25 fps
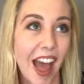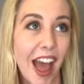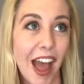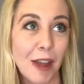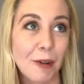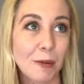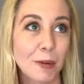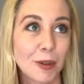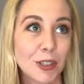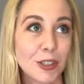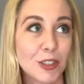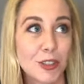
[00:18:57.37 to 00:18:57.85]

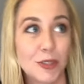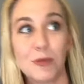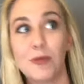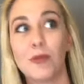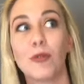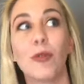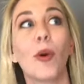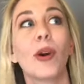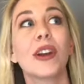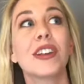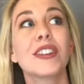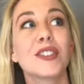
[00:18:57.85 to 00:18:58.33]
I would
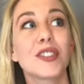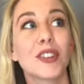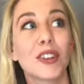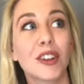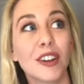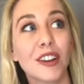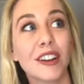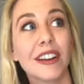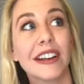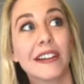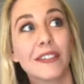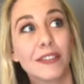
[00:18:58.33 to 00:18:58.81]
voice
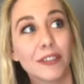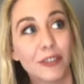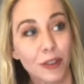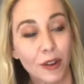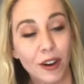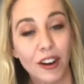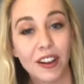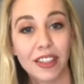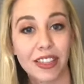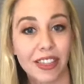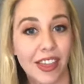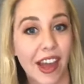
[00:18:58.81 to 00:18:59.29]
her
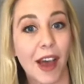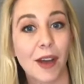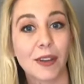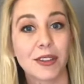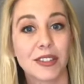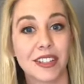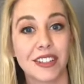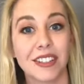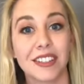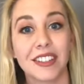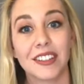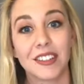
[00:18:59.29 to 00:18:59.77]
for a
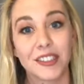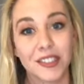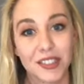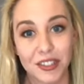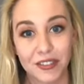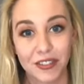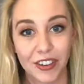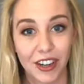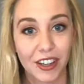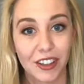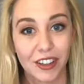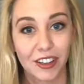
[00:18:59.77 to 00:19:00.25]
thousand
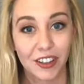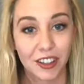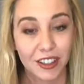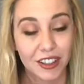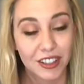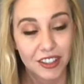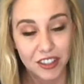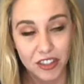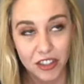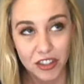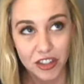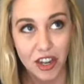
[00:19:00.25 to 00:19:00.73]
years if I
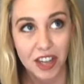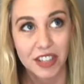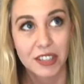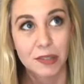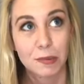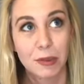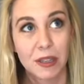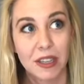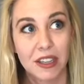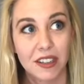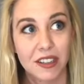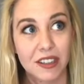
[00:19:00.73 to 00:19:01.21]
could,
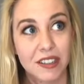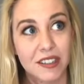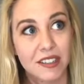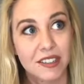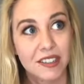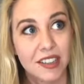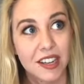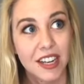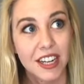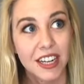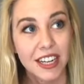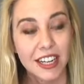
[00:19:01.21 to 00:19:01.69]
just
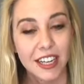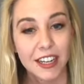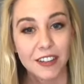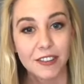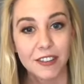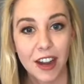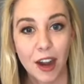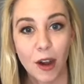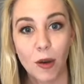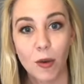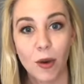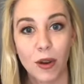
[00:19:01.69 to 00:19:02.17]
because
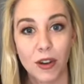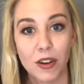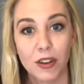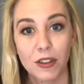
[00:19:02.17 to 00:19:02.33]
of how